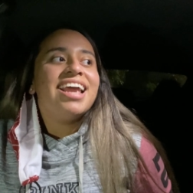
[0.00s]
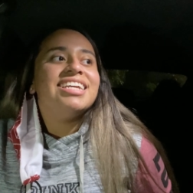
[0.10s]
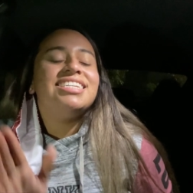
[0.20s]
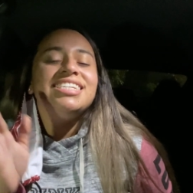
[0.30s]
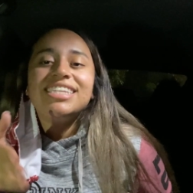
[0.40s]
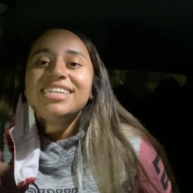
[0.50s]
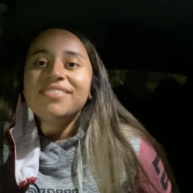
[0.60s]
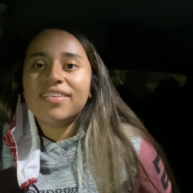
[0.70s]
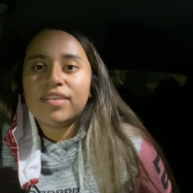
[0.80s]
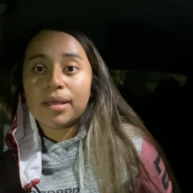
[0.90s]
she ended up
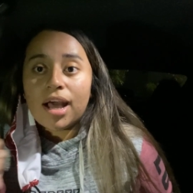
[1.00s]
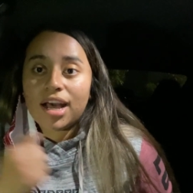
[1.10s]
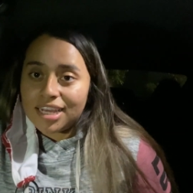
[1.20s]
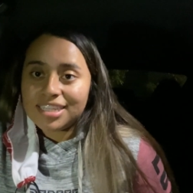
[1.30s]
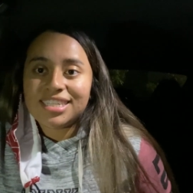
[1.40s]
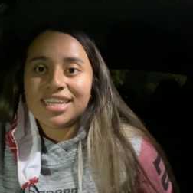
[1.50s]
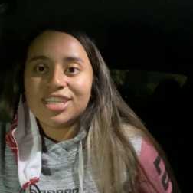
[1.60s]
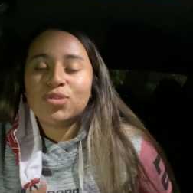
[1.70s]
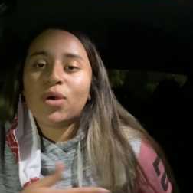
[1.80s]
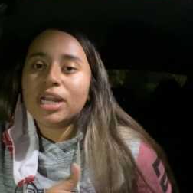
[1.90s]
giving us
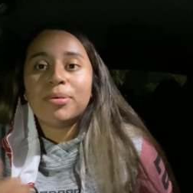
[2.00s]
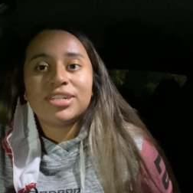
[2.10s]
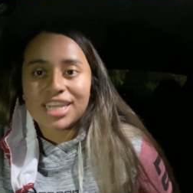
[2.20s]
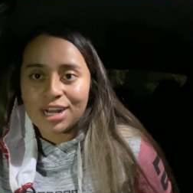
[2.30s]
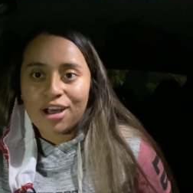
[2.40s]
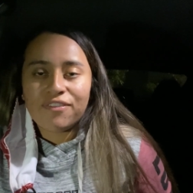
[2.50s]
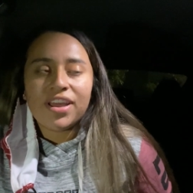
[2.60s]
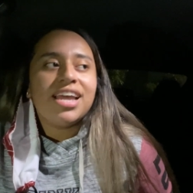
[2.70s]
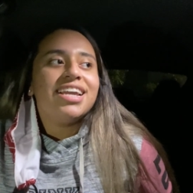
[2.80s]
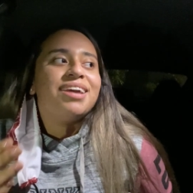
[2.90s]
20% off
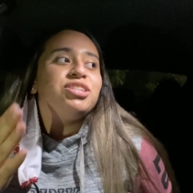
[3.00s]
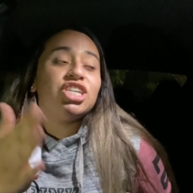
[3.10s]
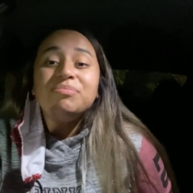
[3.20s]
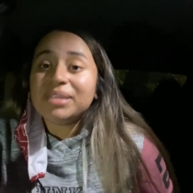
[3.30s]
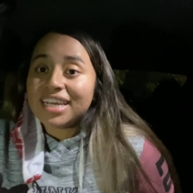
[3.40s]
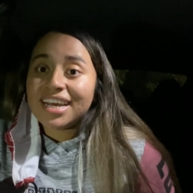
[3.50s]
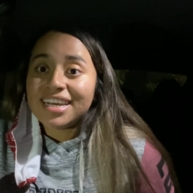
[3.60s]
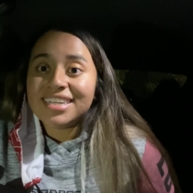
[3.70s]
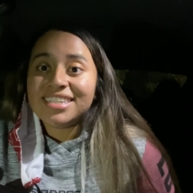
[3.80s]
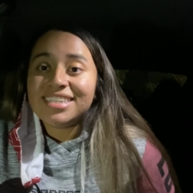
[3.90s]
just
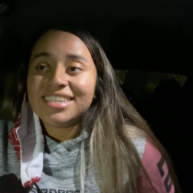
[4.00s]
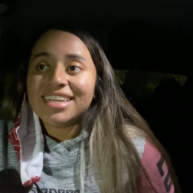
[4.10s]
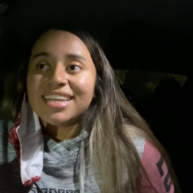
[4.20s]
because